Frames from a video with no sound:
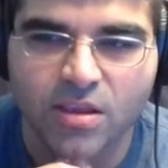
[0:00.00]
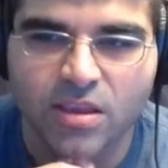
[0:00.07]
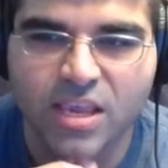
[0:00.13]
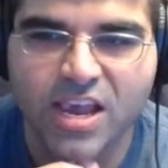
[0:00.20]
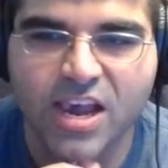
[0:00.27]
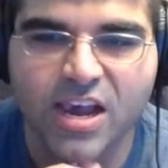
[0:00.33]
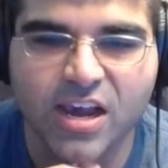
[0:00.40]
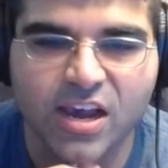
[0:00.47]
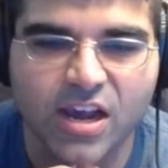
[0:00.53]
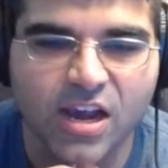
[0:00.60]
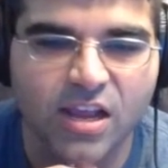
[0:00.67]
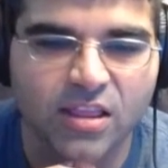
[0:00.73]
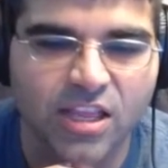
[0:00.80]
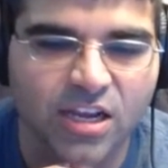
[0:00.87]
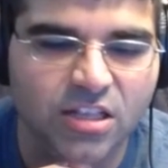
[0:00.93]
Yeah,
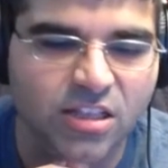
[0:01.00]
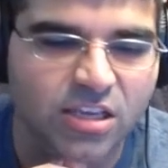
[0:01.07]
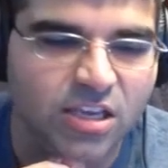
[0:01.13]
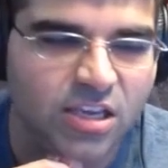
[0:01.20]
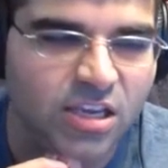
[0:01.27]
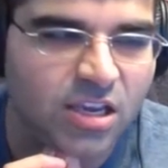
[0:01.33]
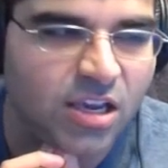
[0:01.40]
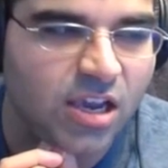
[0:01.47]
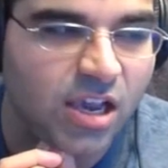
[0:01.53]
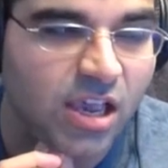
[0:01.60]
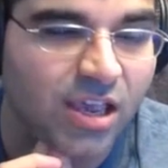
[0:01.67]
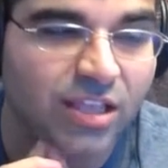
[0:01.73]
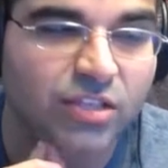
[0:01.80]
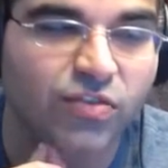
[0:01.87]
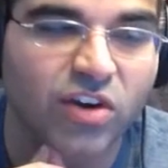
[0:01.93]
luckily
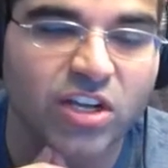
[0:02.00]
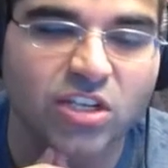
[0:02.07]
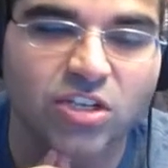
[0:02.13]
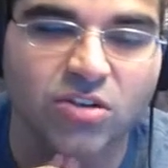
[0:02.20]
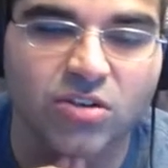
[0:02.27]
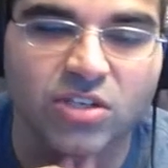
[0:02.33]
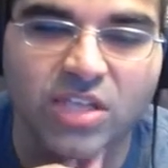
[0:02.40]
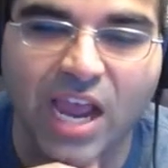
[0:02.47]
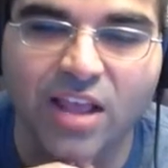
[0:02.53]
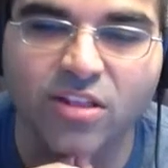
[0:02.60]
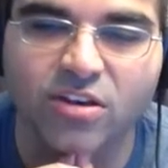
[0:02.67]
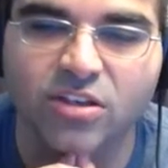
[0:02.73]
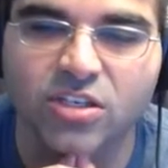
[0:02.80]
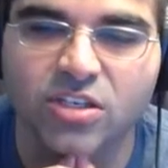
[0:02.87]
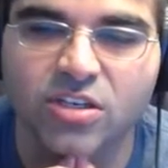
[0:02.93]
it's funny too because I
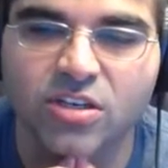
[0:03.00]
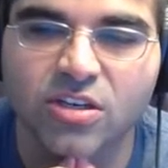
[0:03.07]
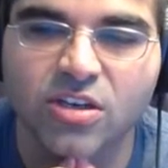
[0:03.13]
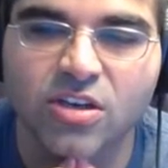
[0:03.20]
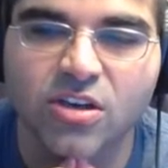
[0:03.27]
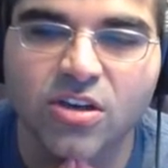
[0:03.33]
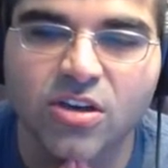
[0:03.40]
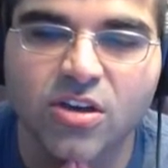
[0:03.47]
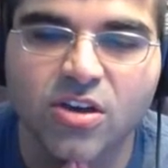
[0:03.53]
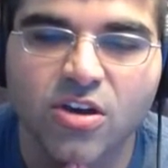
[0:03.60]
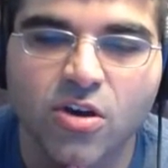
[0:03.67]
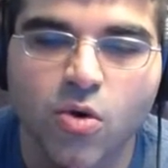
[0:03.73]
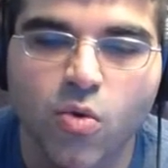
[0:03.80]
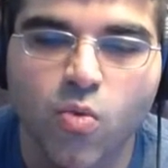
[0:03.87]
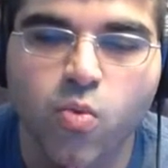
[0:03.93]
looked
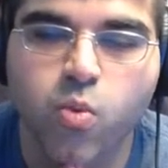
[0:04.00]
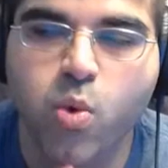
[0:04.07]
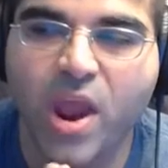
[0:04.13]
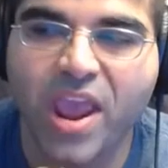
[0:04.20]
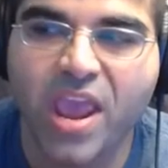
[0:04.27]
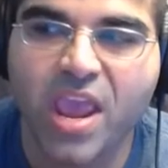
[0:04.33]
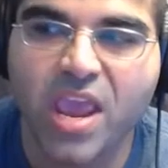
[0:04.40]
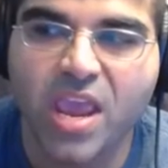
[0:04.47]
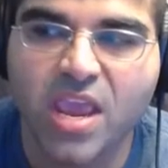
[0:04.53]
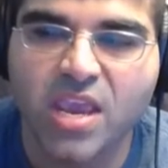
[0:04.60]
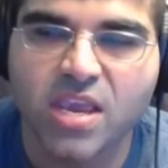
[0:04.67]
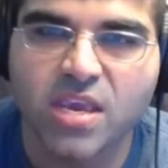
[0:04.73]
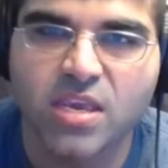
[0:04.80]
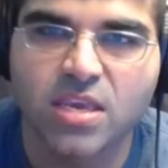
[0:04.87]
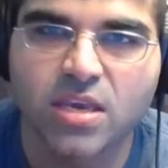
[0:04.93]

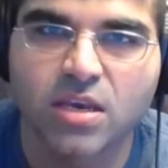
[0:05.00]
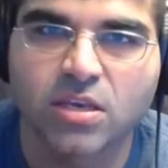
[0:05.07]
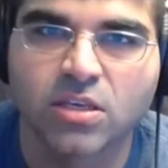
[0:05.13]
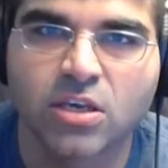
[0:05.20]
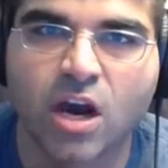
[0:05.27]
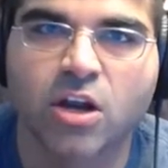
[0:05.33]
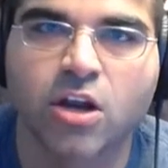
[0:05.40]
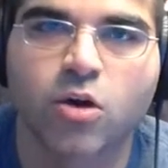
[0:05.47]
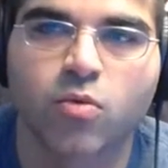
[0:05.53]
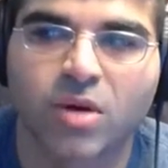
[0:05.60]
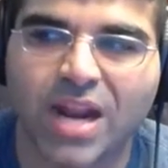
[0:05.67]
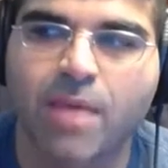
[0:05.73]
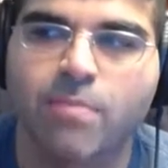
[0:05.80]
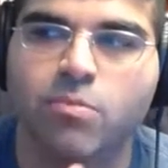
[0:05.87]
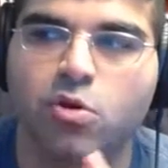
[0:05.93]
way younger
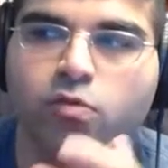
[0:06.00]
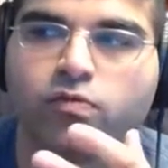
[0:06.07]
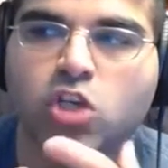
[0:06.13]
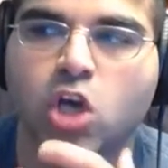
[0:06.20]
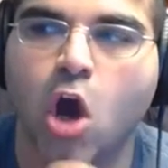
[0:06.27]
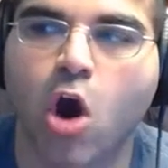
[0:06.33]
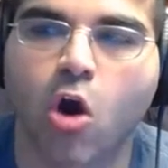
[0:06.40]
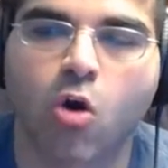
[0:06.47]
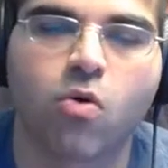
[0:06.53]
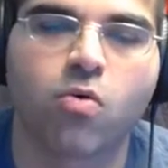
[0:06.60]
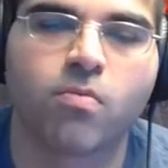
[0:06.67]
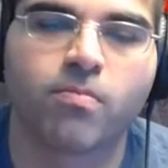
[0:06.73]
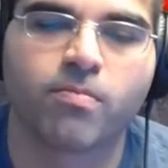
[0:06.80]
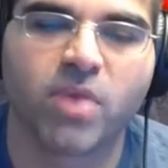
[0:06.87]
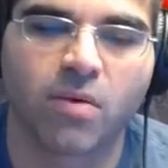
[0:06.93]
when I moved
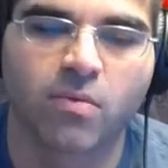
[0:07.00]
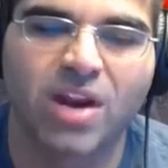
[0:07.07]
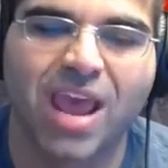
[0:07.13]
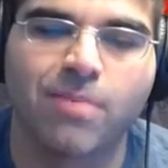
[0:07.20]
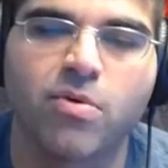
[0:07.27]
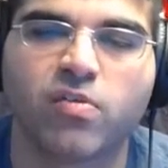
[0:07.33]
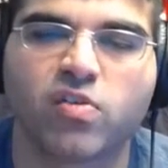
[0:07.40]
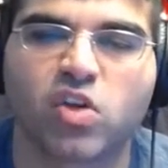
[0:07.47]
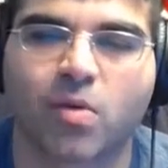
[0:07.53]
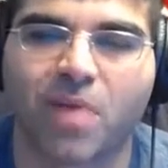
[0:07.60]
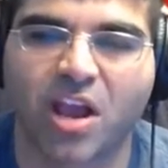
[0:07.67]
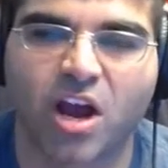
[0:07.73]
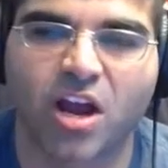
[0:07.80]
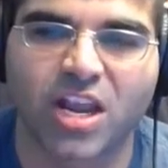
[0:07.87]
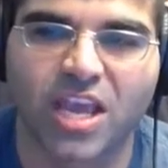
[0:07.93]
home, and when I moved home,
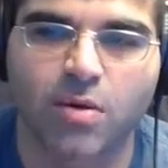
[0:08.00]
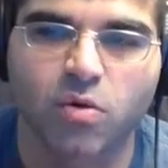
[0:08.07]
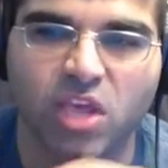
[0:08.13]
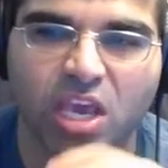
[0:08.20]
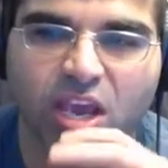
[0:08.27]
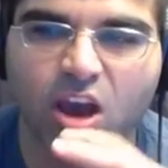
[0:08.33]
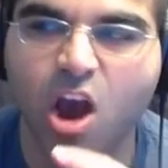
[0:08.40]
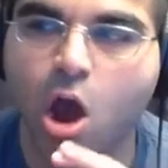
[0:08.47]
I got hit with like